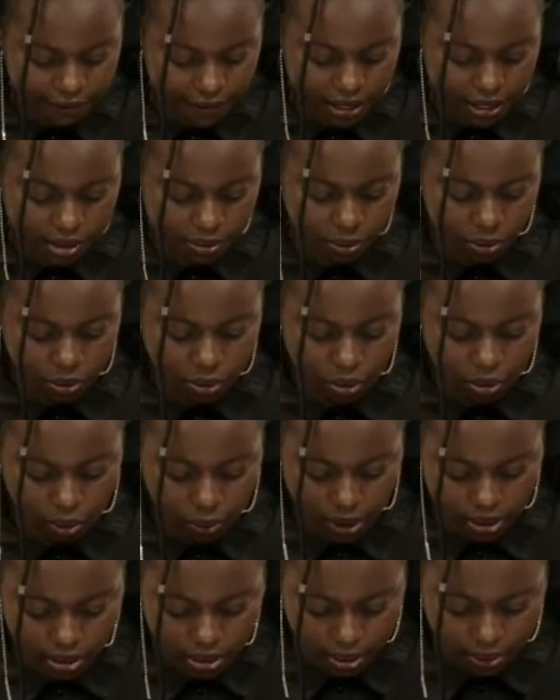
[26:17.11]
Facebook
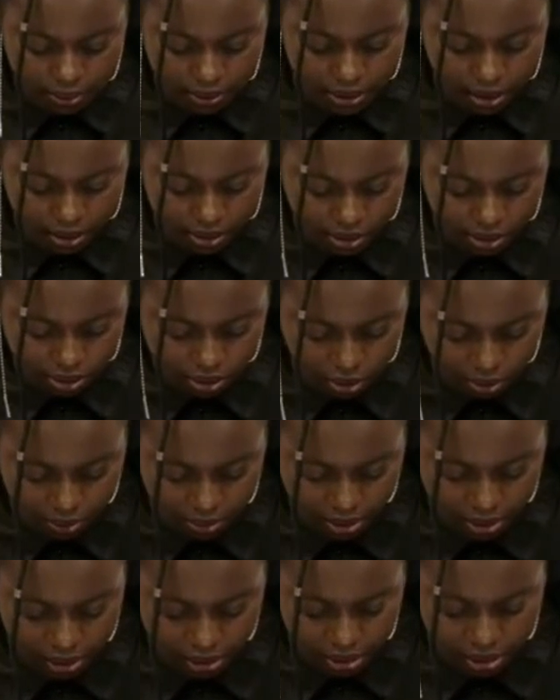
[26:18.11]
or WhatsApp status
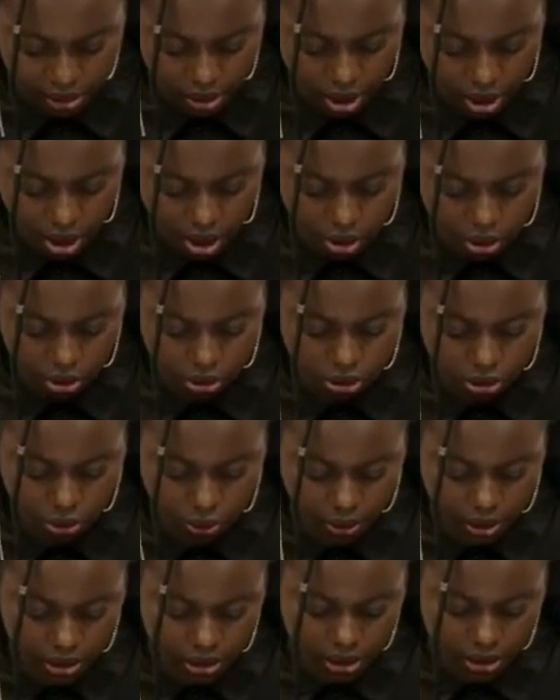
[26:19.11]
updates, or
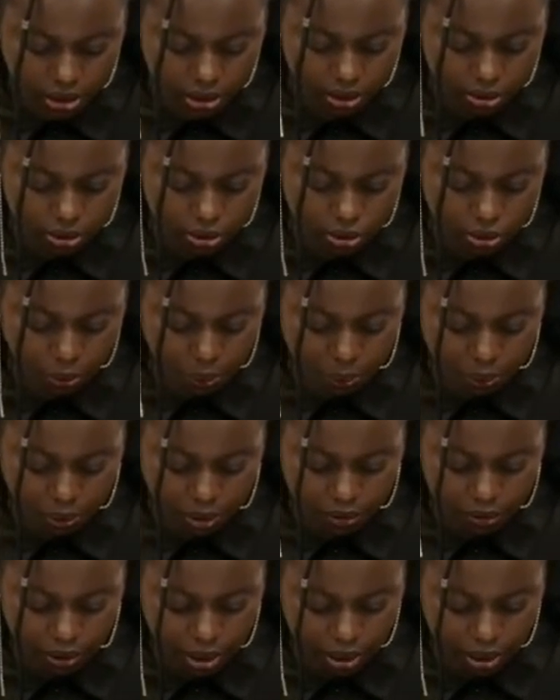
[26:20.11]
tweets to pray